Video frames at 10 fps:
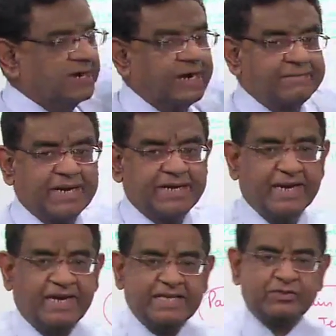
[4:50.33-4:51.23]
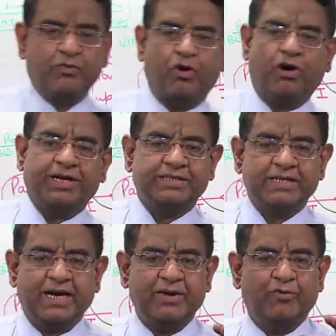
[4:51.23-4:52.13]
I'm getting less
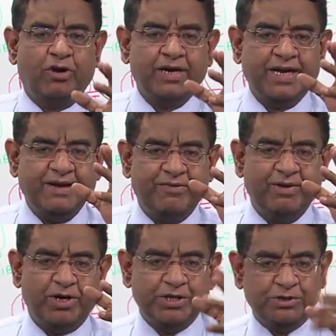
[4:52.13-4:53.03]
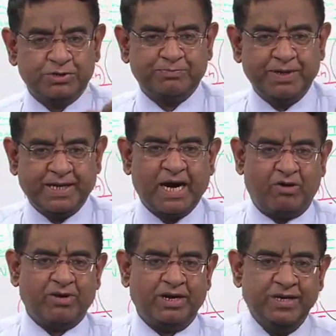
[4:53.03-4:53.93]
voice. I want everybody should speak
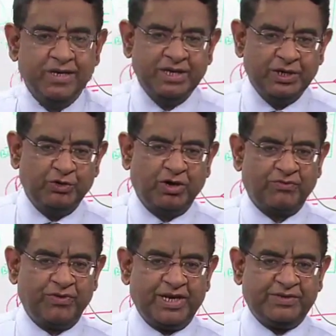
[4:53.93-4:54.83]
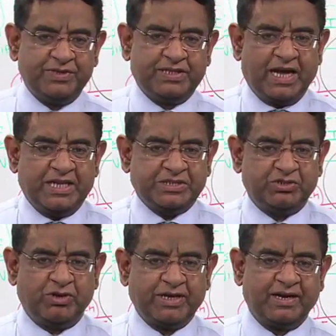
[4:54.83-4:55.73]
out. You are fresh with
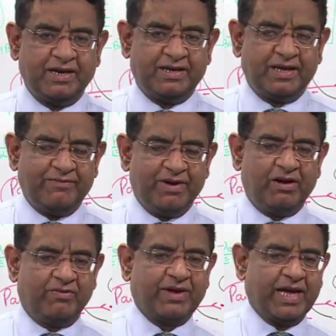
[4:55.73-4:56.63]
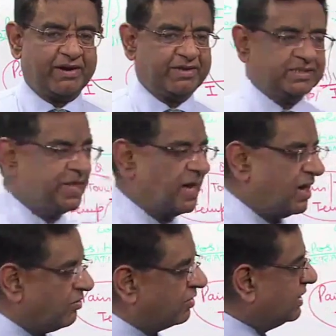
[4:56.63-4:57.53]
lunch. You are having a lot of calories
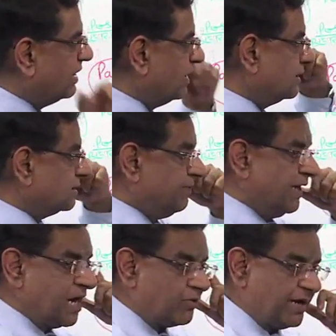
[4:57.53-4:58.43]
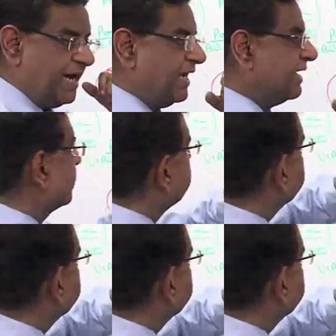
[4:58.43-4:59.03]
now. Speak out again.